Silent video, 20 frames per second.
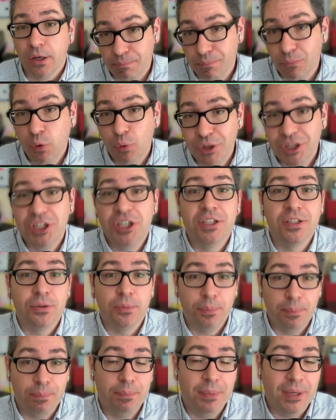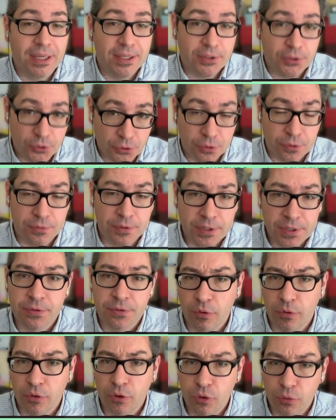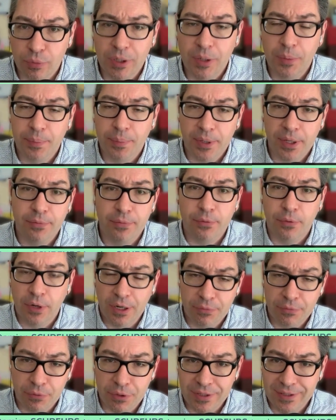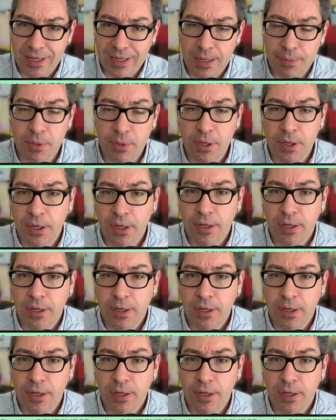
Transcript: which is a paid service, you will pay for every time